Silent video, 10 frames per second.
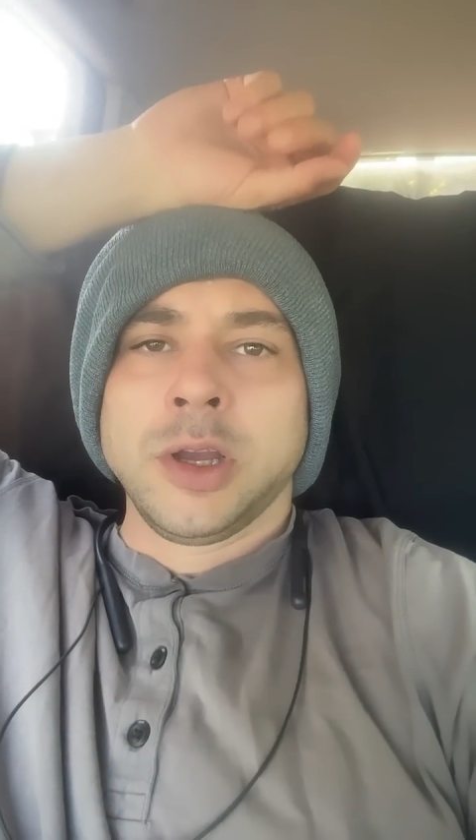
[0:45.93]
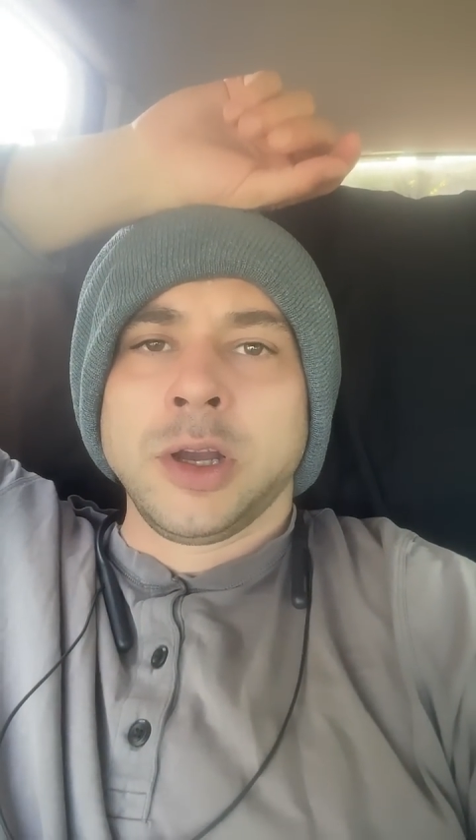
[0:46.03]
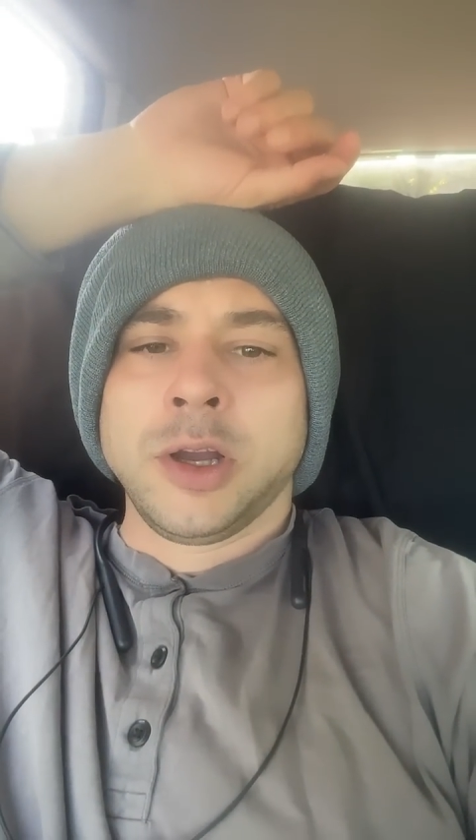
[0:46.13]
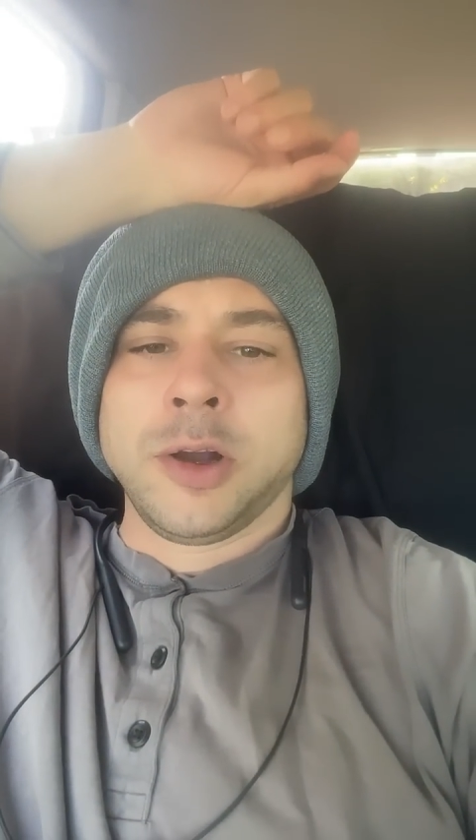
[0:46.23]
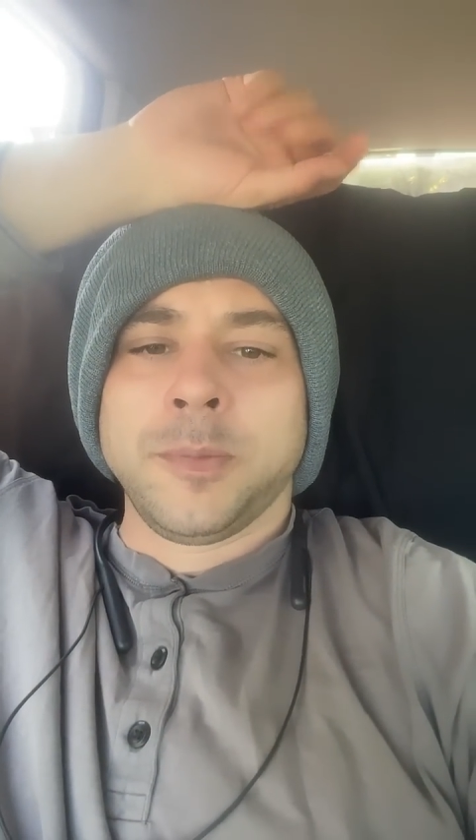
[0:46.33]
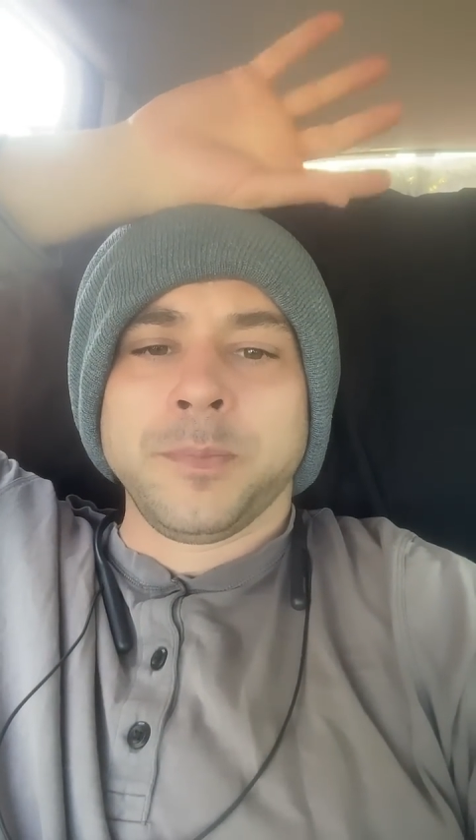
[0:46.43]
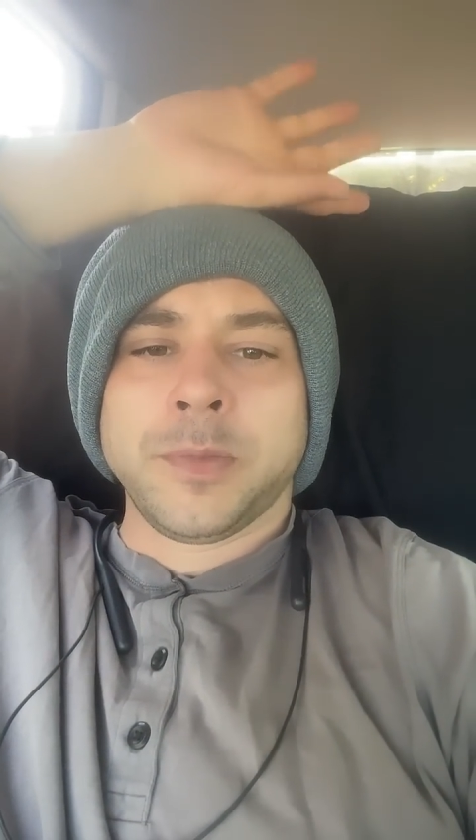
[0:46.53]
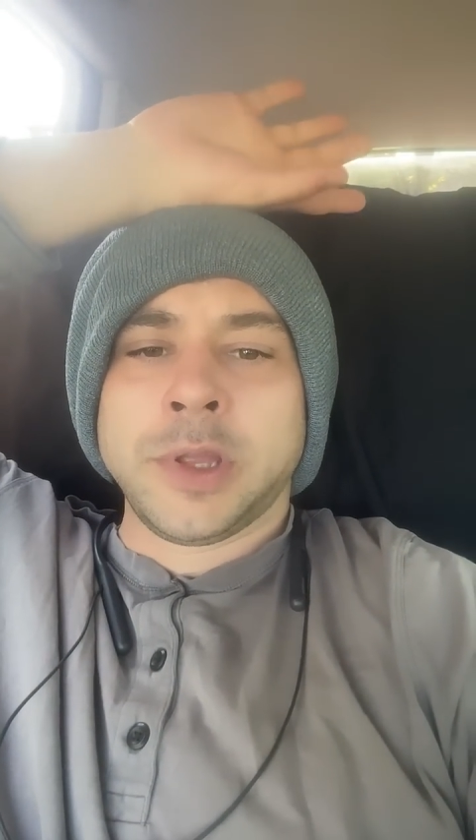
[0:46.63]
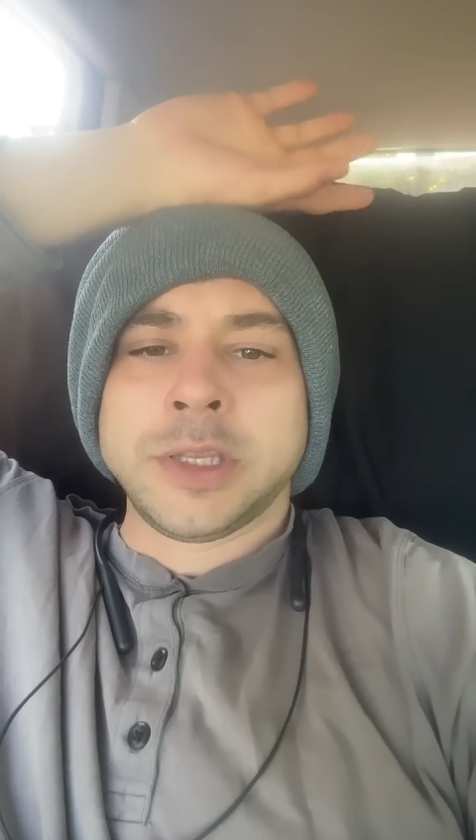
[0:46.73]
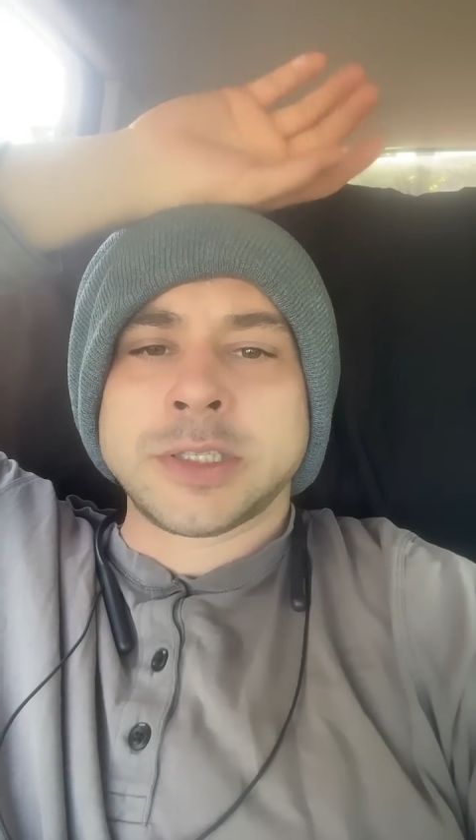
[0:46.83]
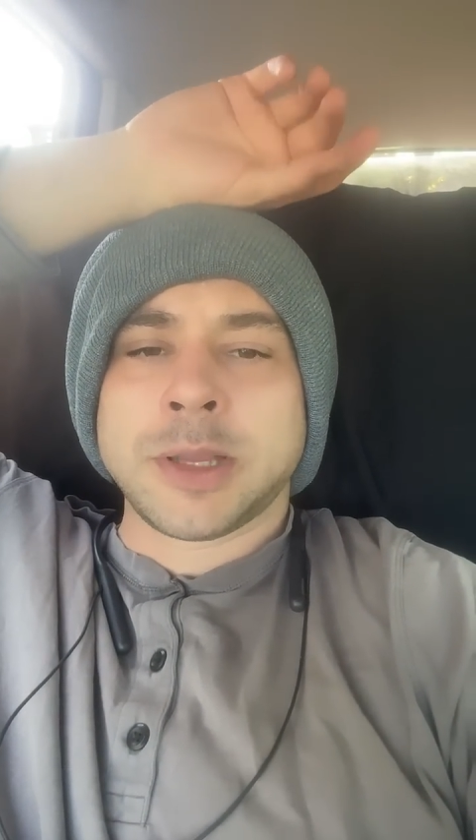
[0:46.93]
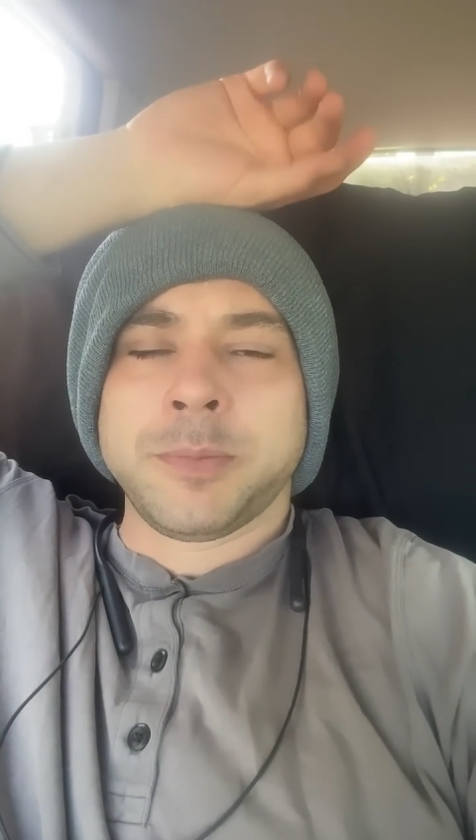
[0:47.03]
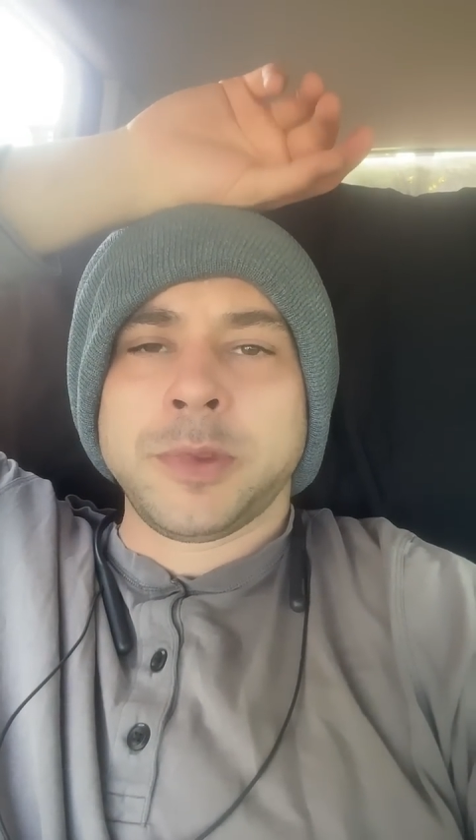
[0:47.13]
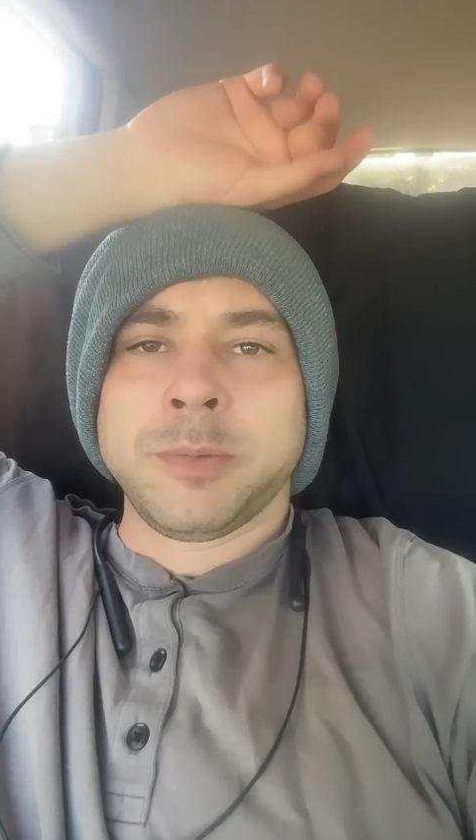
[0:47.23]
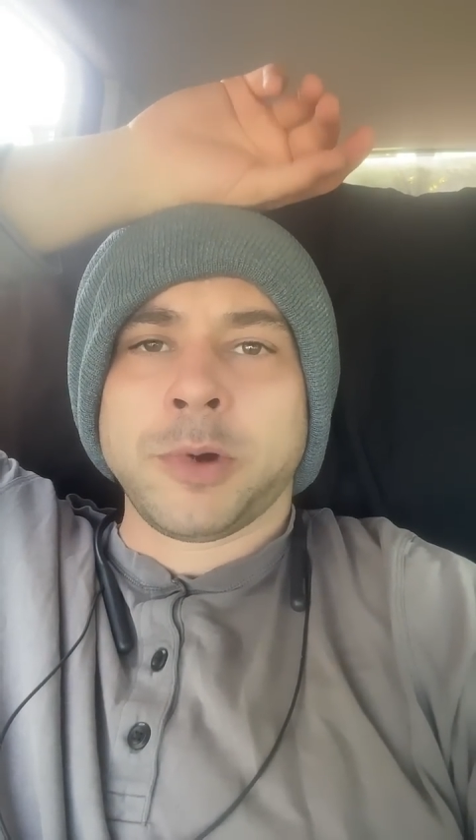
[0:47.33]
At least some
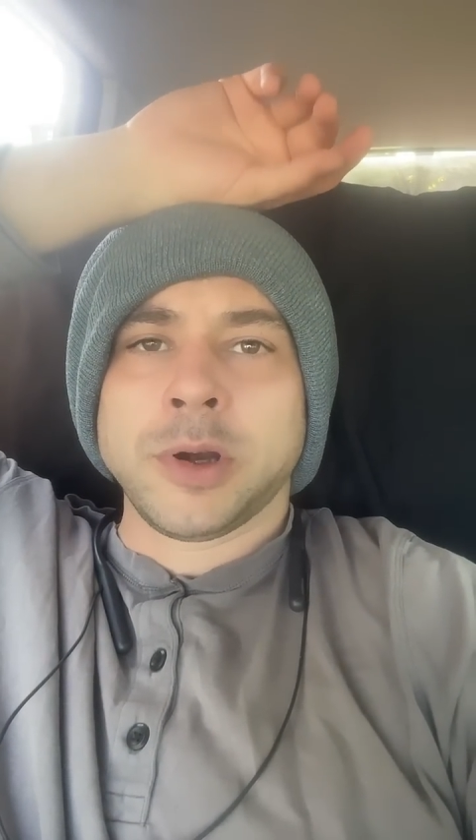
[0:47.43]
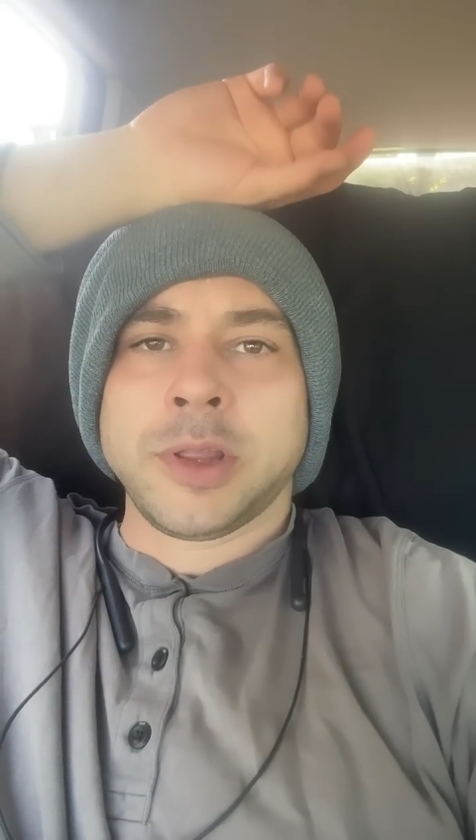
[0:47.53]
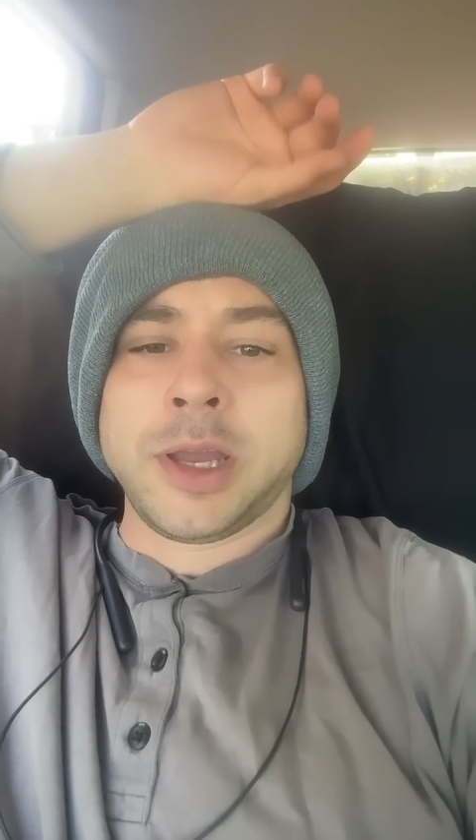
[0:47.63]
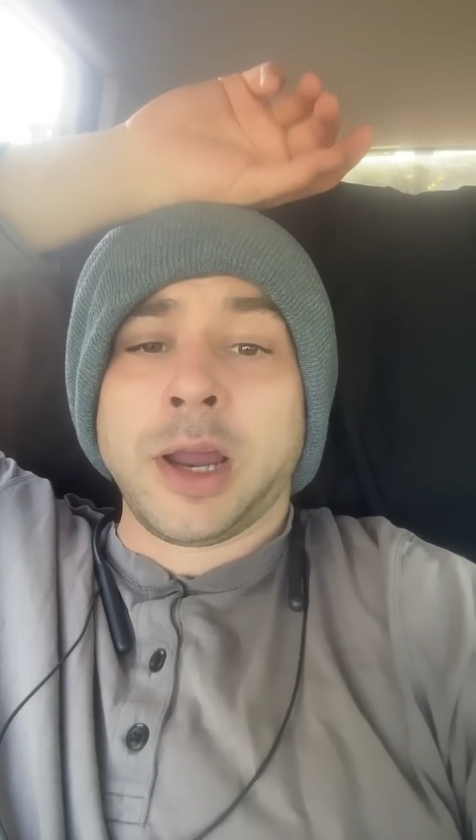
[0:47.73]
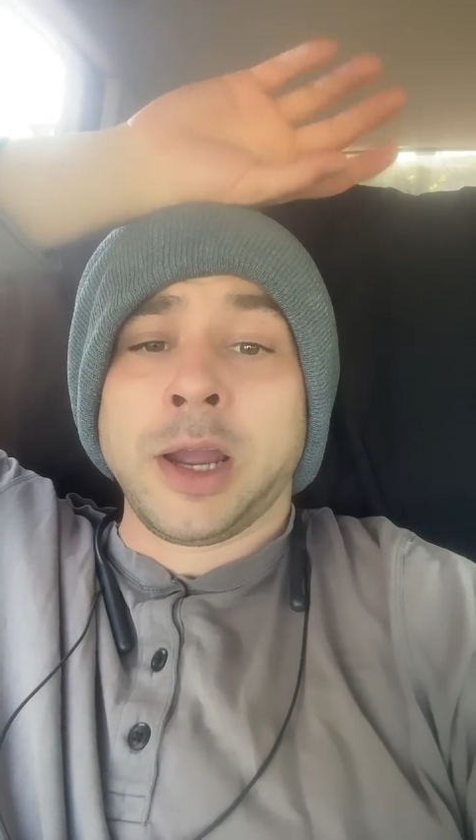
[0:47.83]
part of that.